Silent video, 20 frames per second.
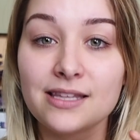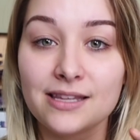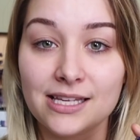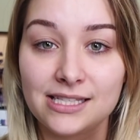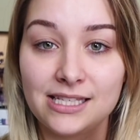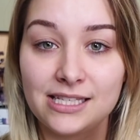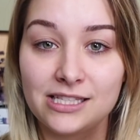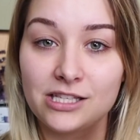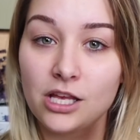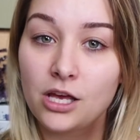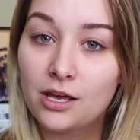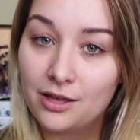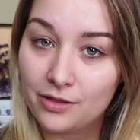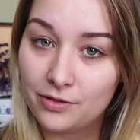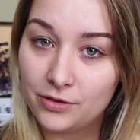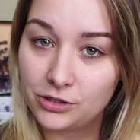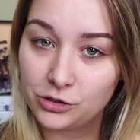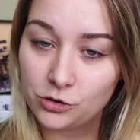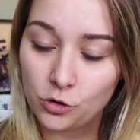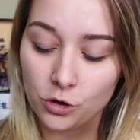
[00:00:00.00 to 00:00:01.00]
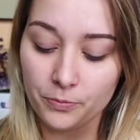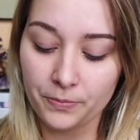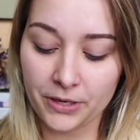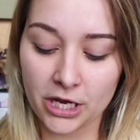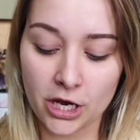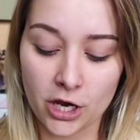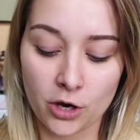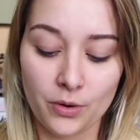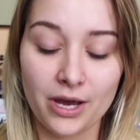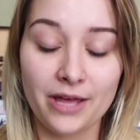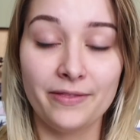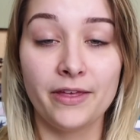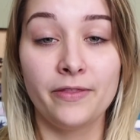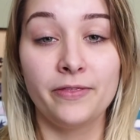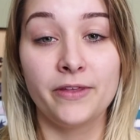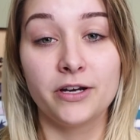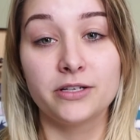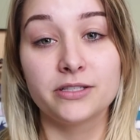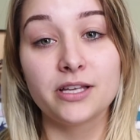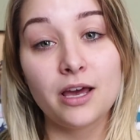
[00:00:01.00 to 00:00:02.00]
This is the Scorpio, and then
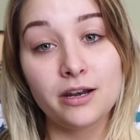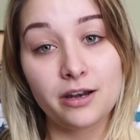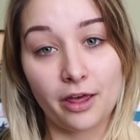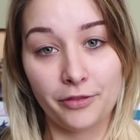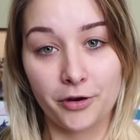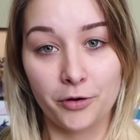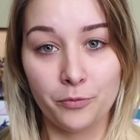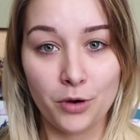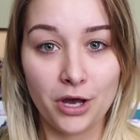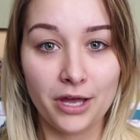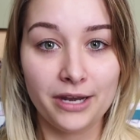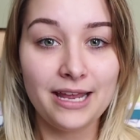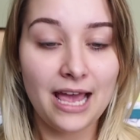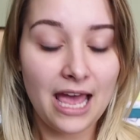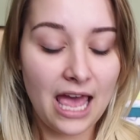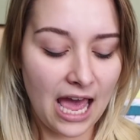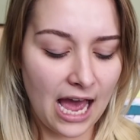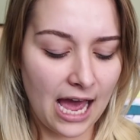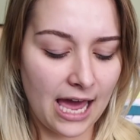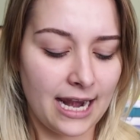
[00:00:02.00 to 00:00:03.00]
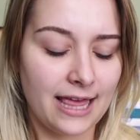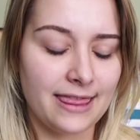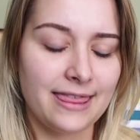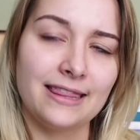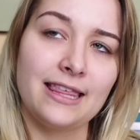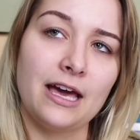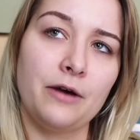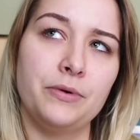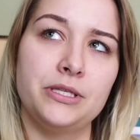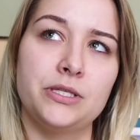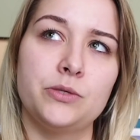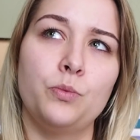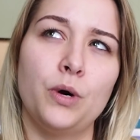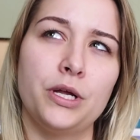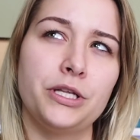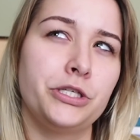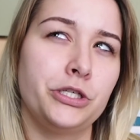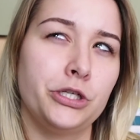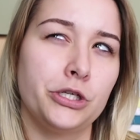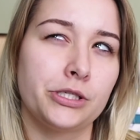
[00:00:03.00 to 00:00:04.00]
there's another one, and I think that one's
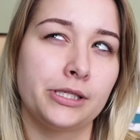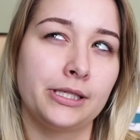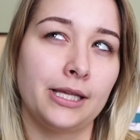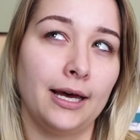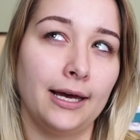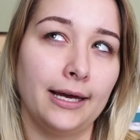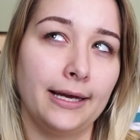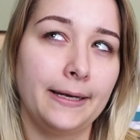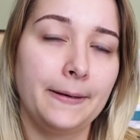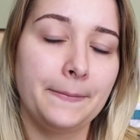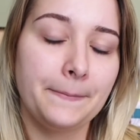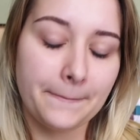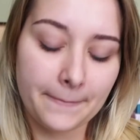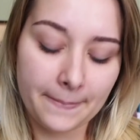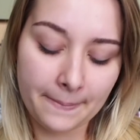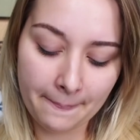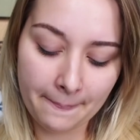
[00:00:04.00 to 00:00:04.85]
What's Your Sign?